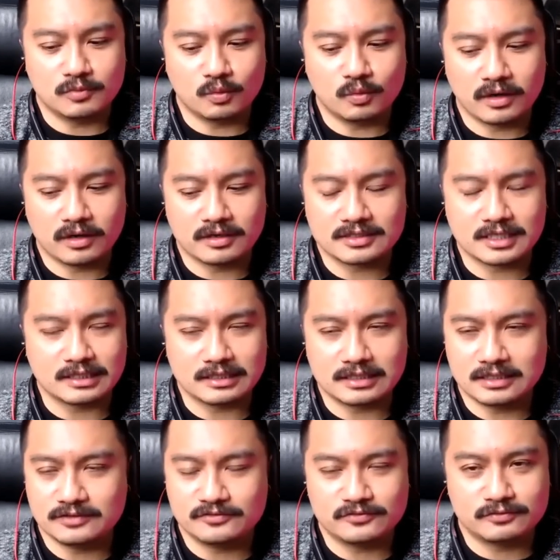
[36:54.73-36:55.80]
Where does that
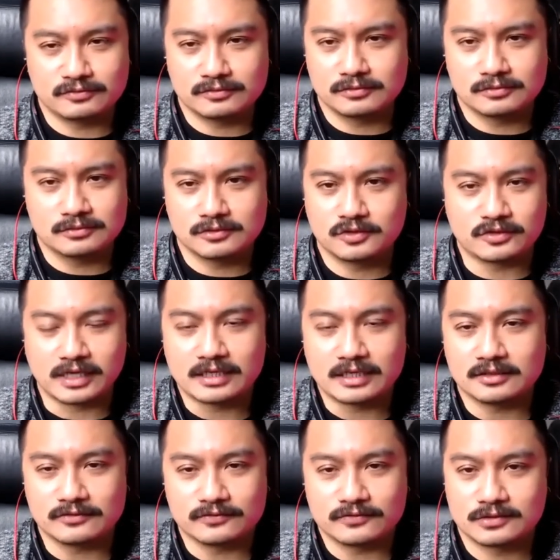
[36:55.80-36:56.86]
leave
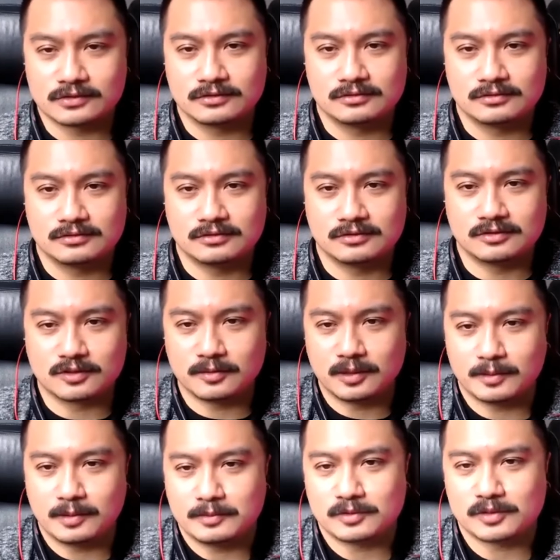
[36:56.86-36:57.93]
creatives? So many
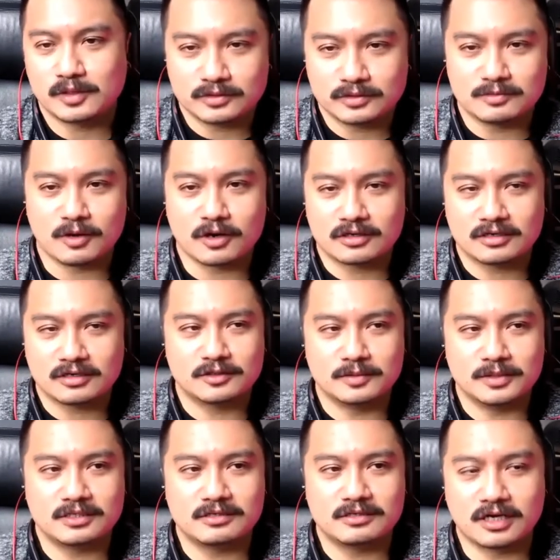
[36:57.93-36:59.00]
people go into marketing to
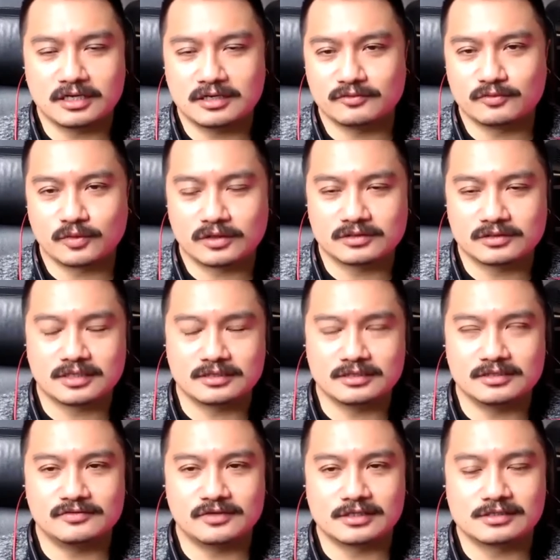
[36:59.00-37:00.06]
be creative. Where does that
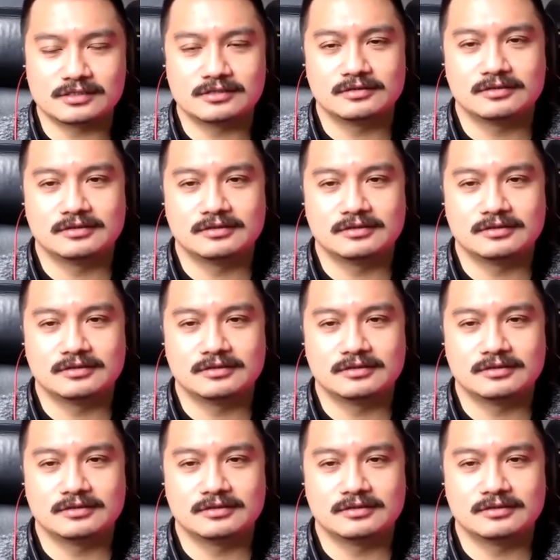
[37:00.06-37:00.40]
leave us?